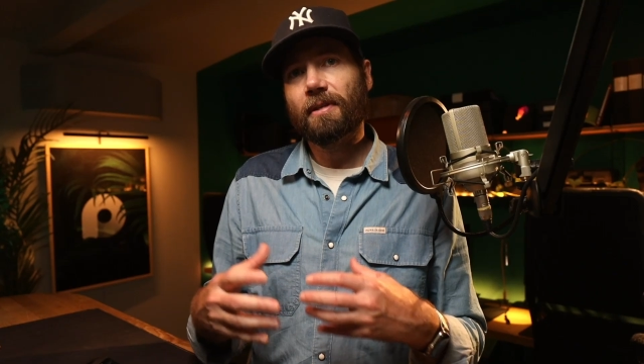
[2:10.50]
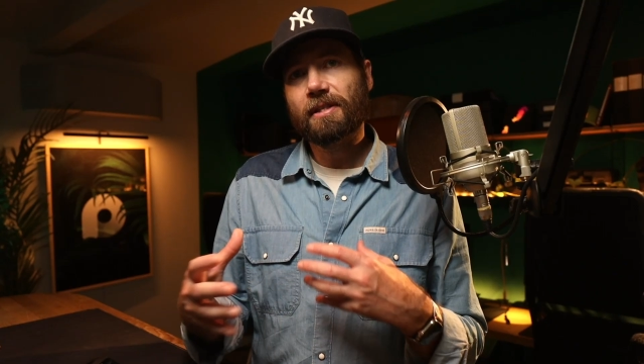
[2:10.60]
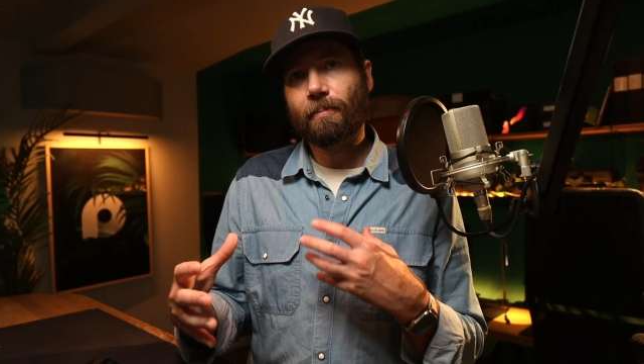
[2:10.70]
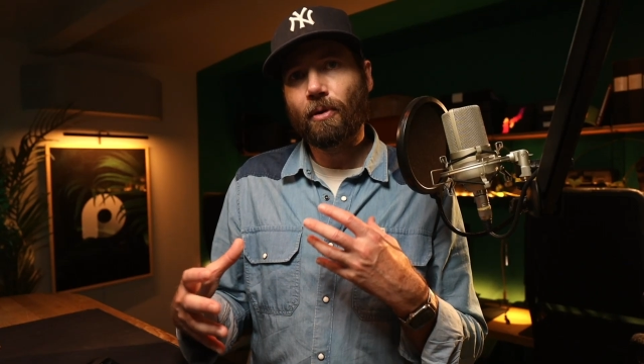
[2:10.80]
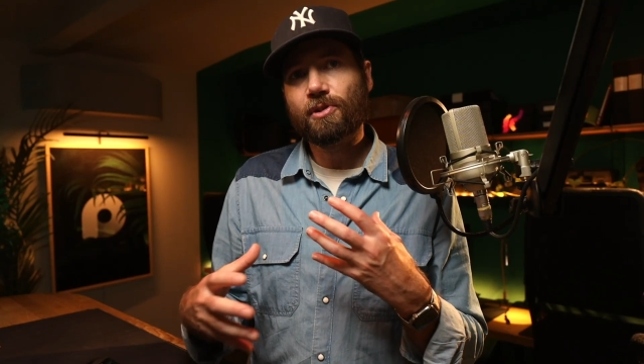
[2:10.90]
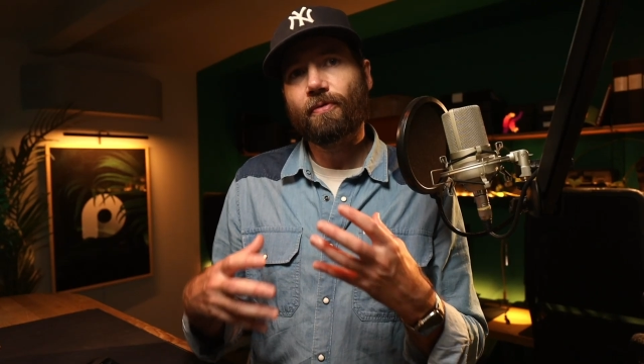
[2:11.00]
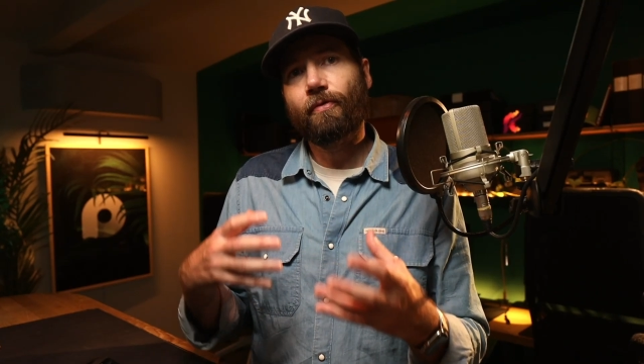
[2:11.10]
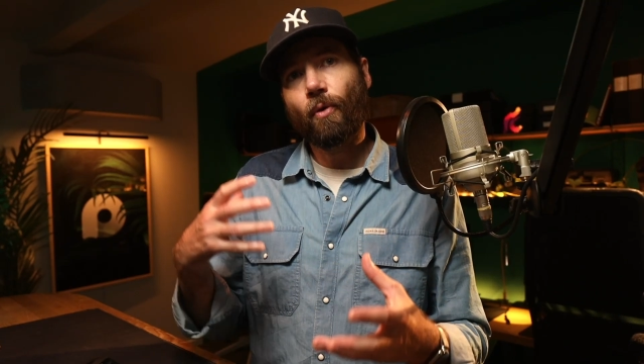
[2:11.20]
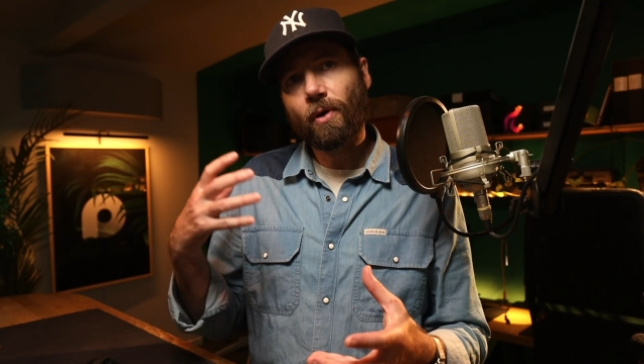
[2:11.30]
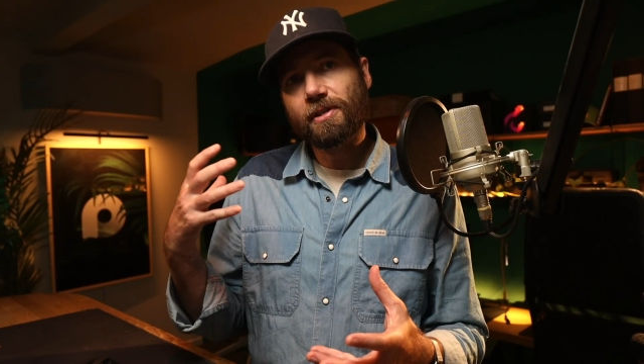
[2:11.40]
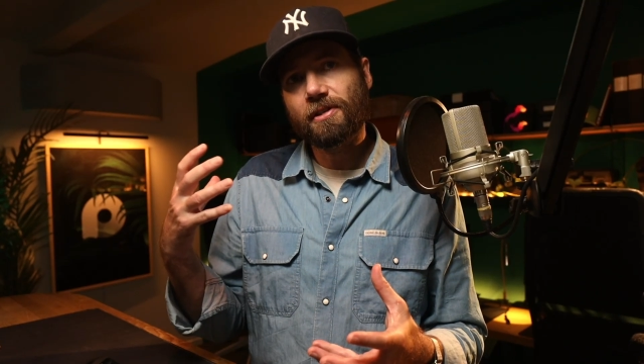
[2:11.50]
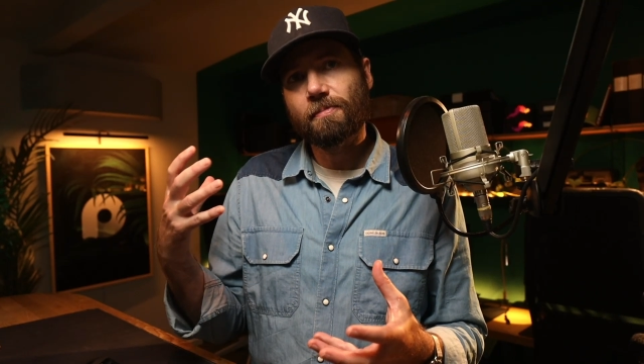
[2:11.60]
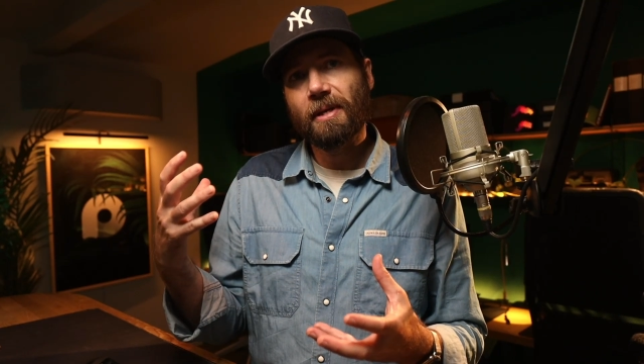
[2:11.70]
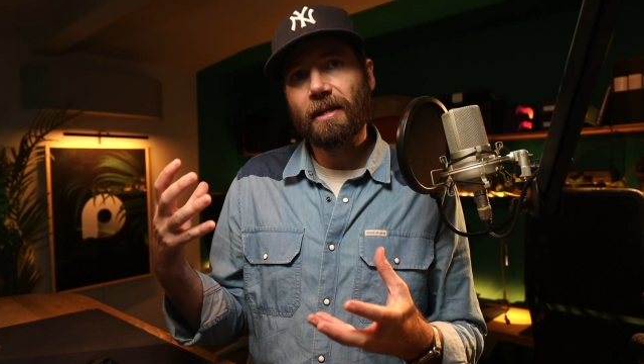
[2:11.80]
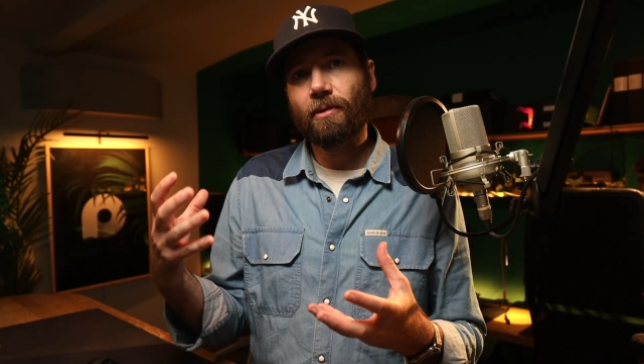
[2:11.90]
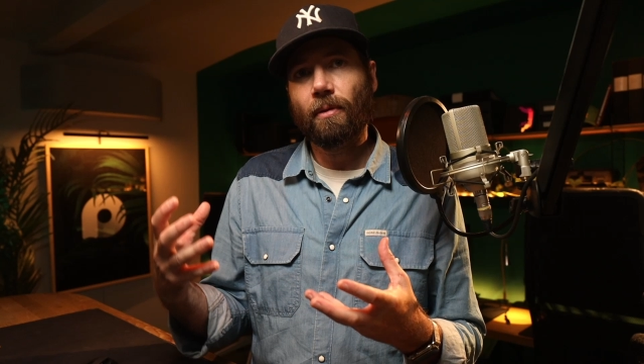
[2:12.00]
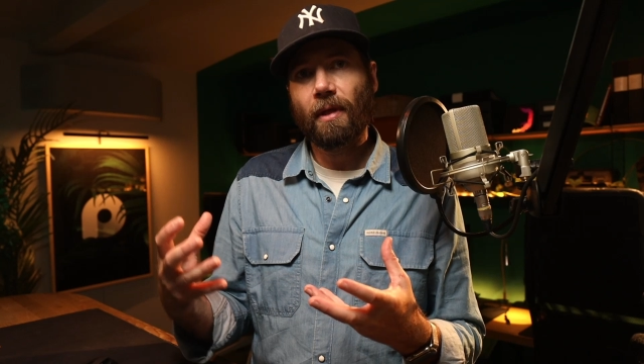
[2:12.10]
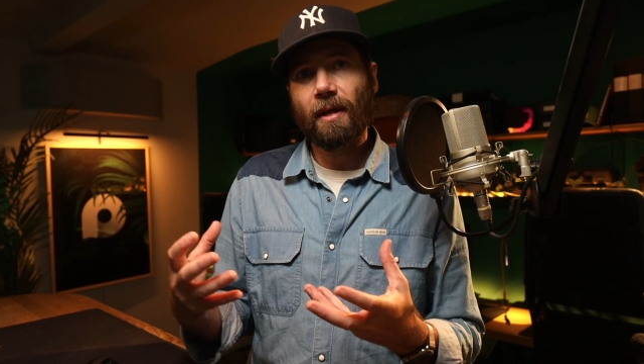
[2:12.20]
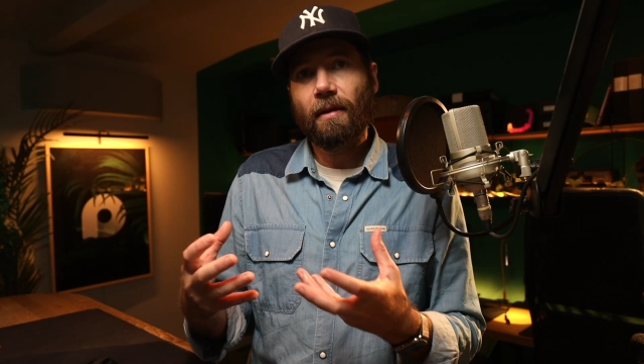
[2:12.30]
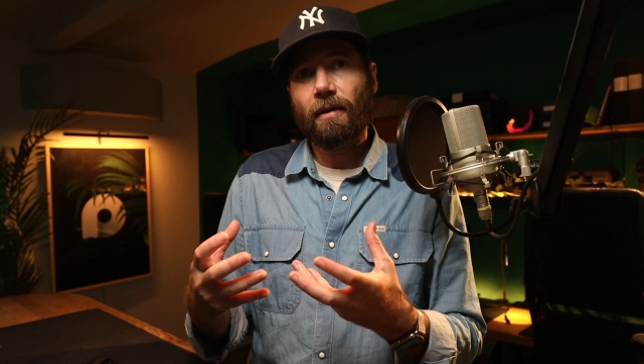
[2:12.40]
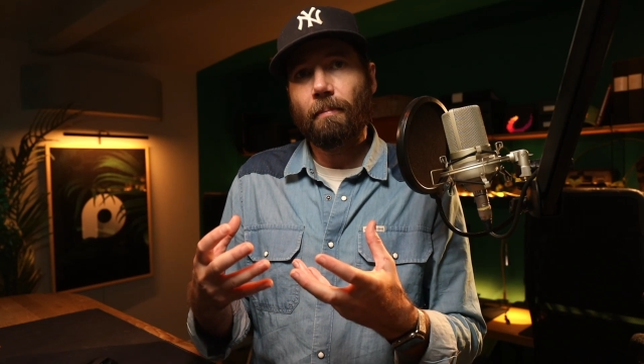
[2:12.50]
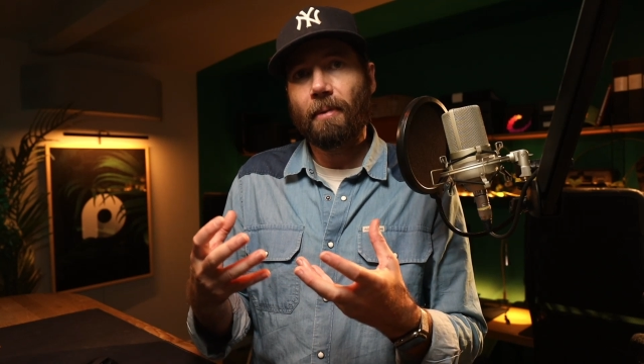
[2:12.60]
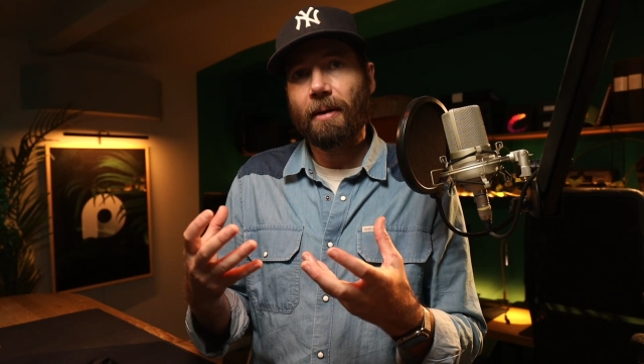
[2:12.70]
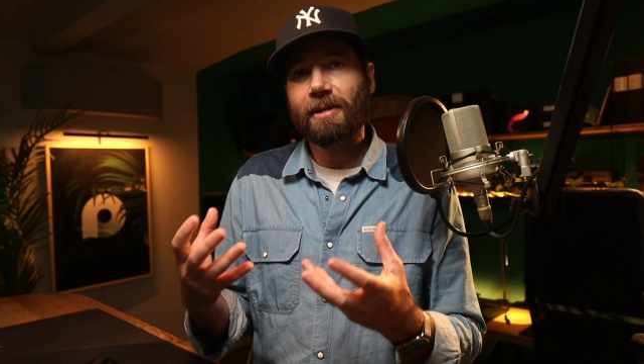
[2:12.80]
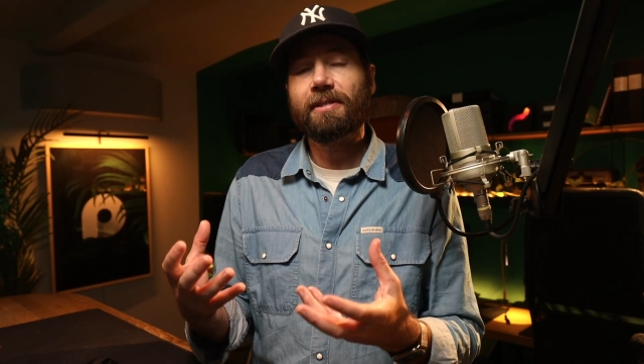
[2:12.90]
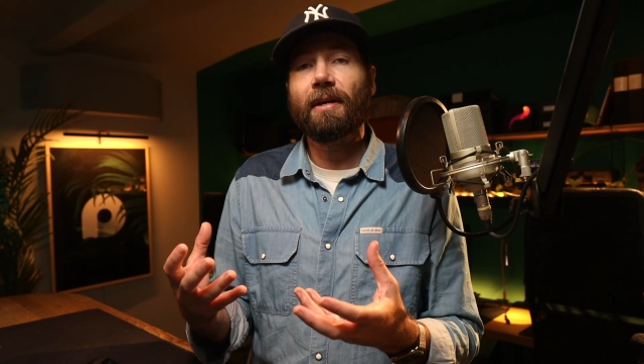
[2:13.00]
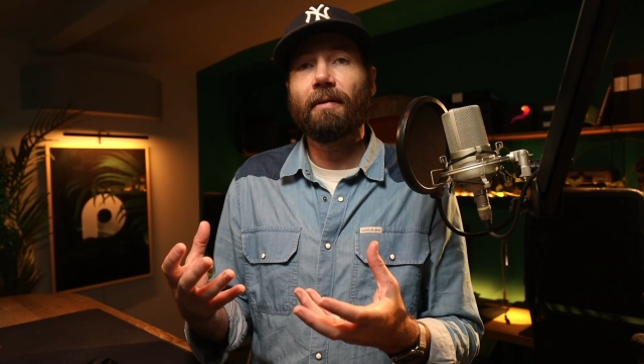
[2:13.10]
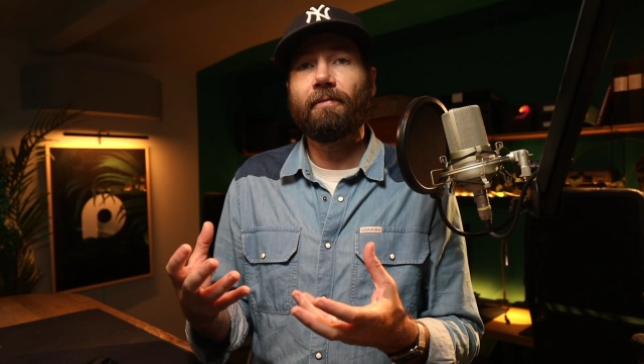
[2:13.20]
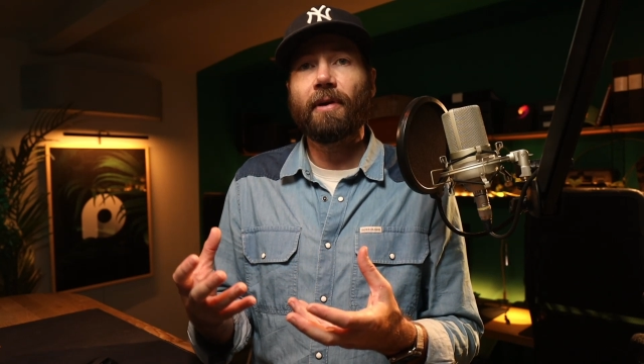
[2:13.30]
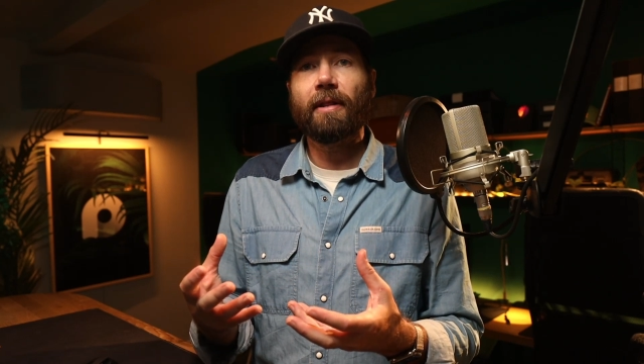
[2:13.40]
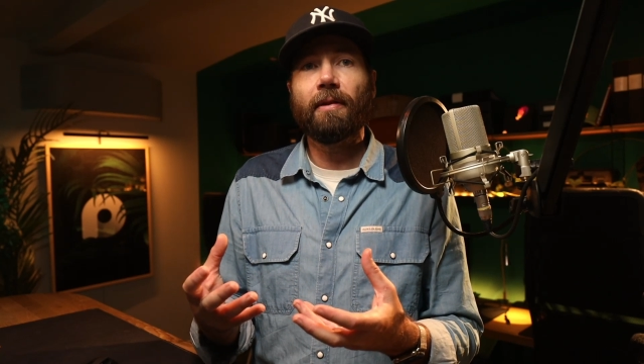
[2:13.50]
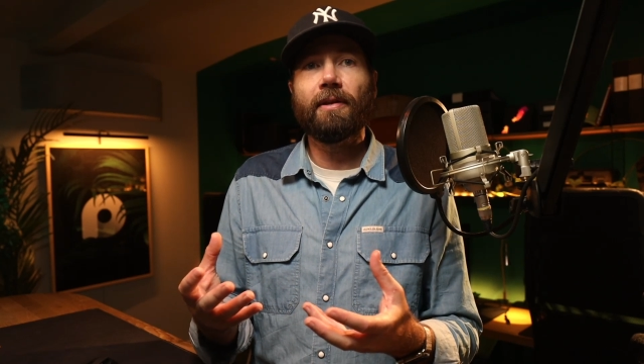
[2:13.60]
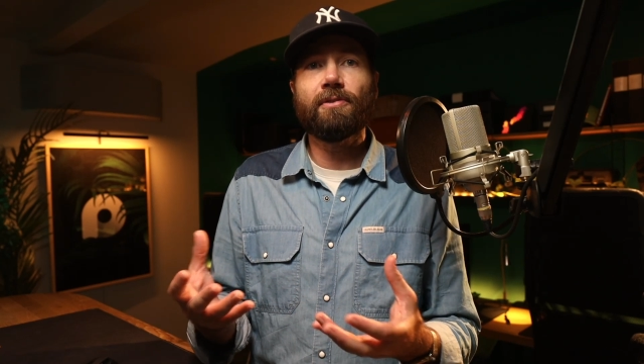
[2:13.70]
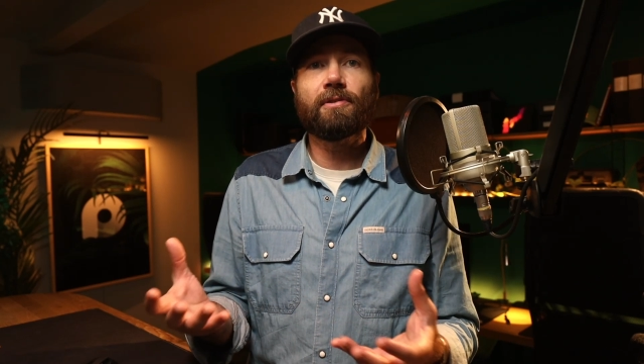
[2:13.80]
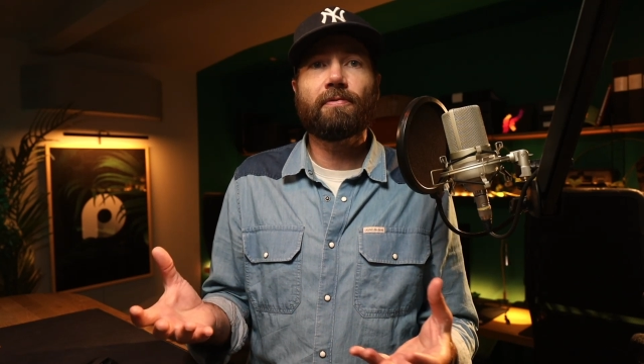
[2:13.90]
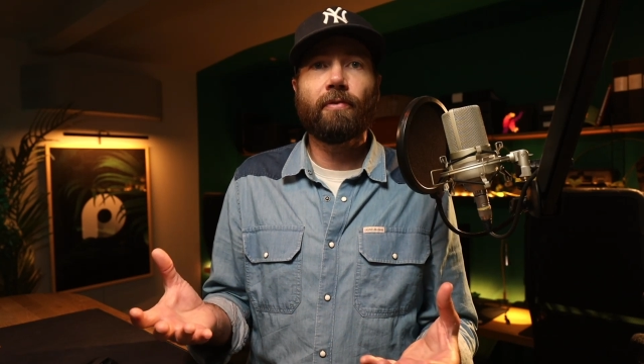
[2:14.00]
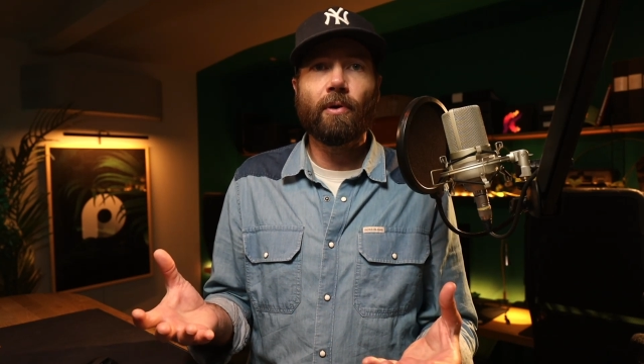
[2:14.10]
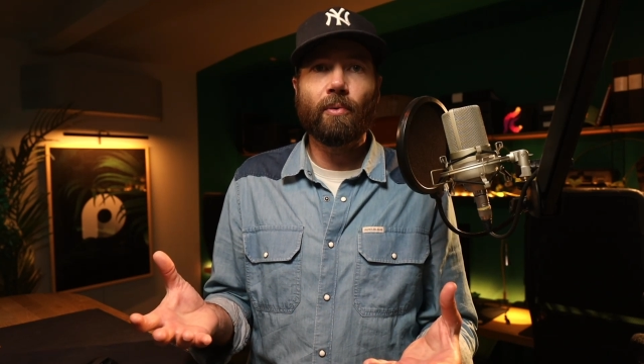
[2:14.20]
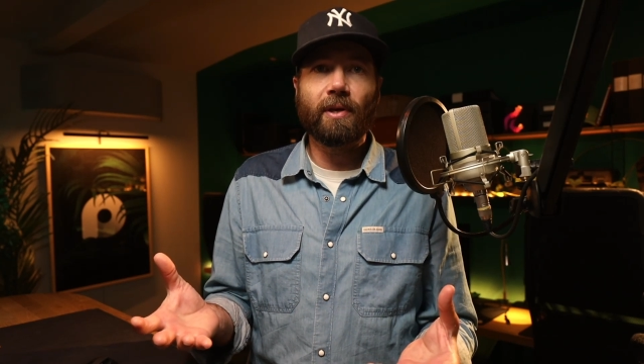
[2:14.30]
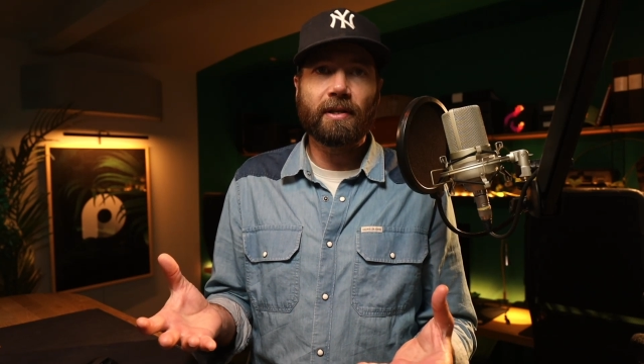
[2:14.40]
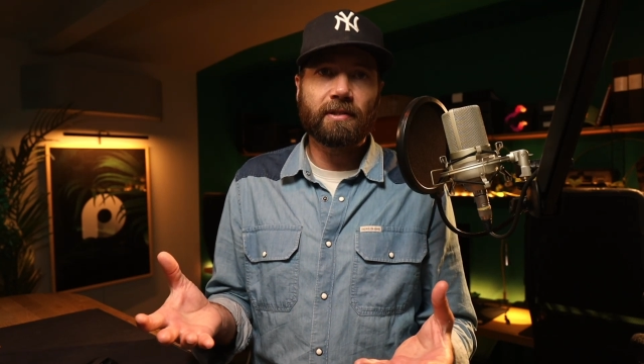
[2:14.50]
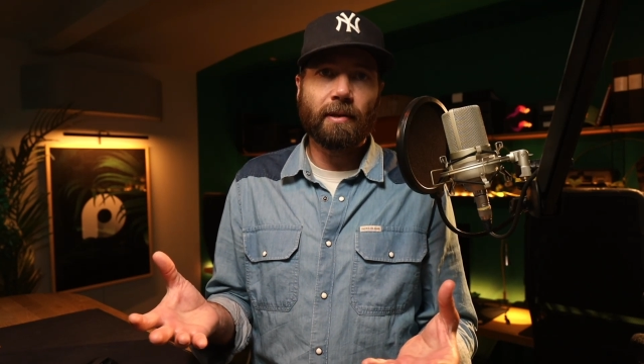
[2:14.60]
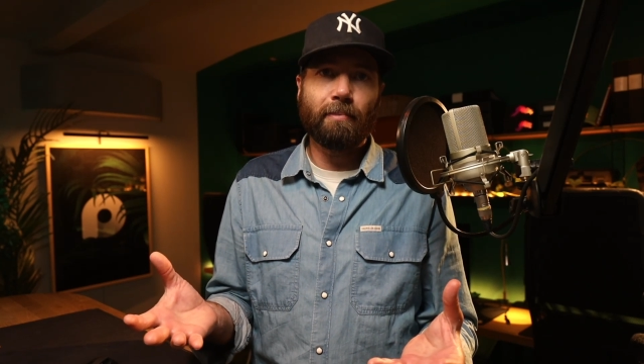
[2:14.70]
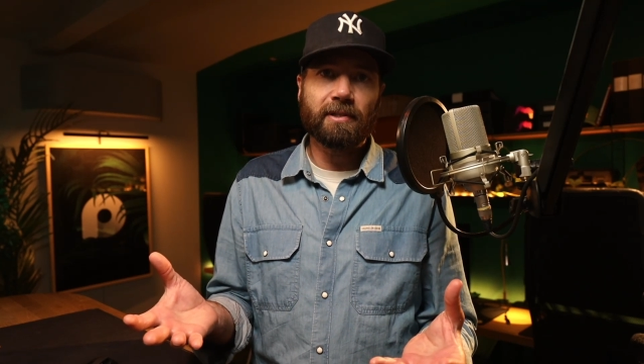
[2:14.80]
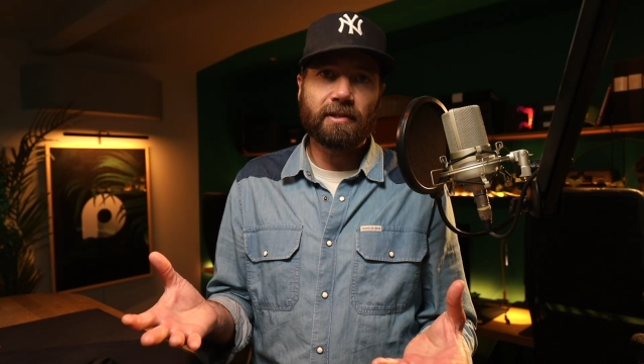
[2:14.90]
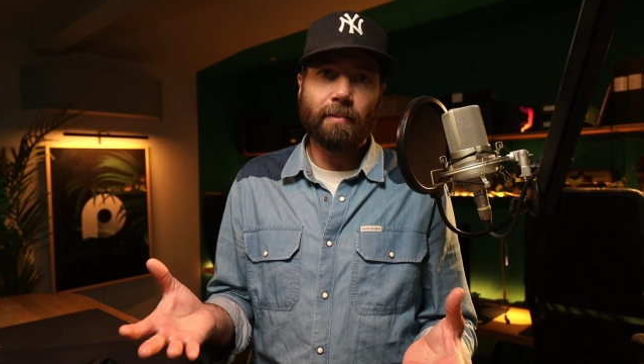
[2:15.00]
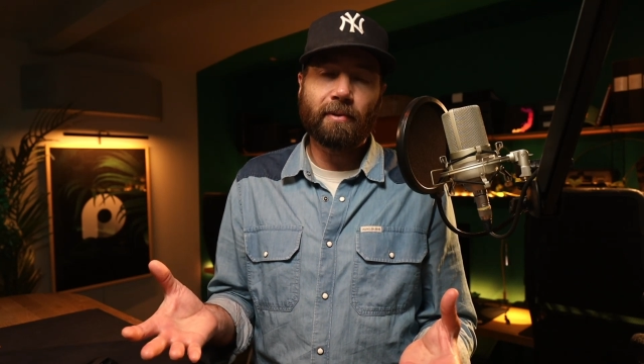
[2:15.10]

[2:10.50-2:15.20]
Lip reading: approach forces me to think by myself rather than just following a step-by-step